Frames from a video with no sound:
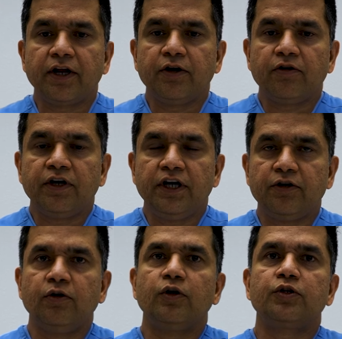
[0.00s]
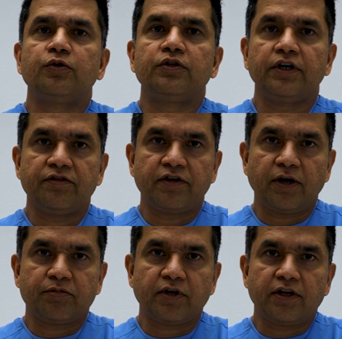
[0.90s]
And you don't need to go through 3
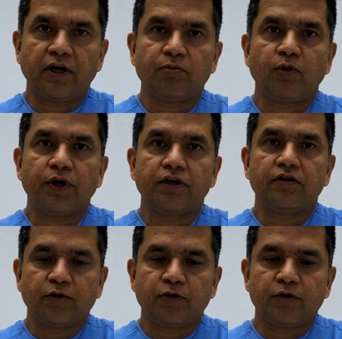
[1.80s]
steps at that point.